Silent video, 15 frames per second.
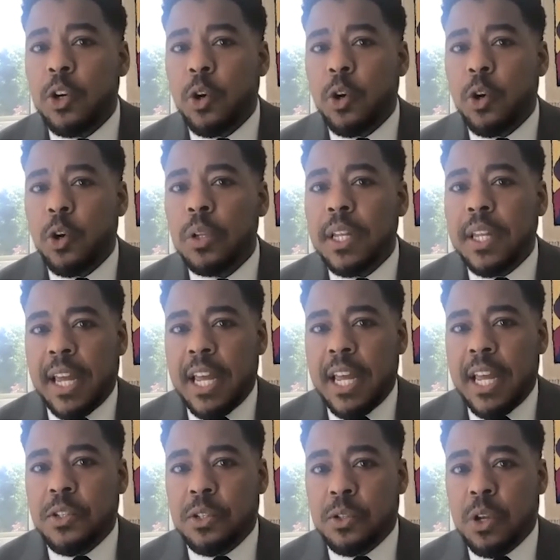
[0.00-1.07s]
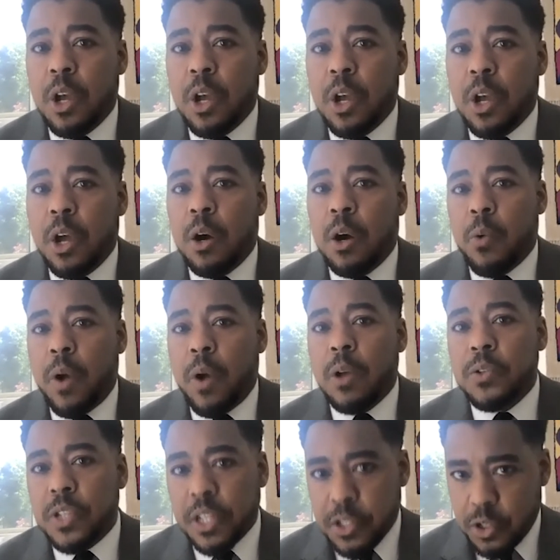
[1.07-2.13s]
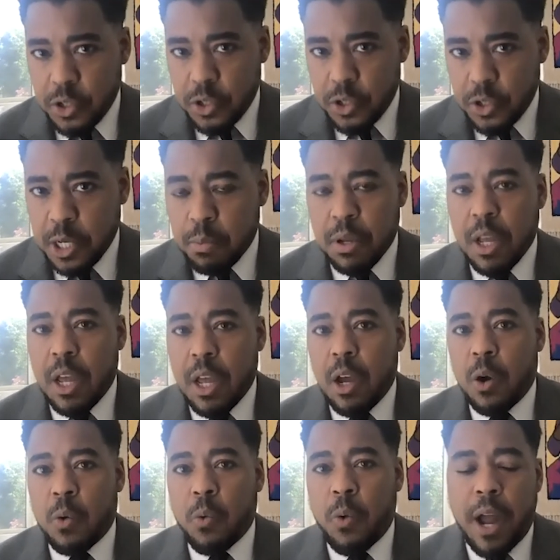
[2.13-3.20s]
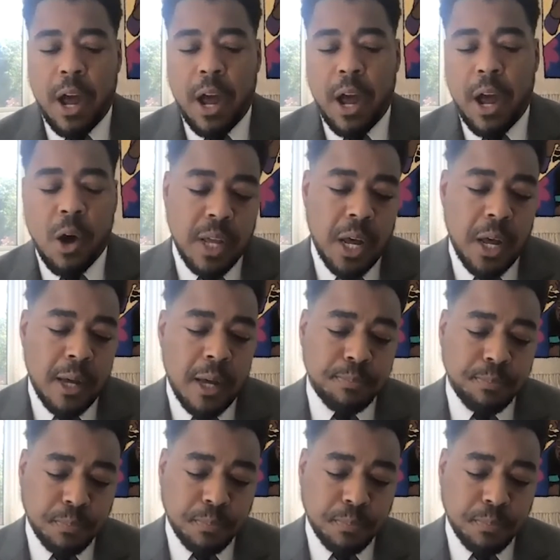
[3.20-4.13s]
So we look at early cases around citizenship, around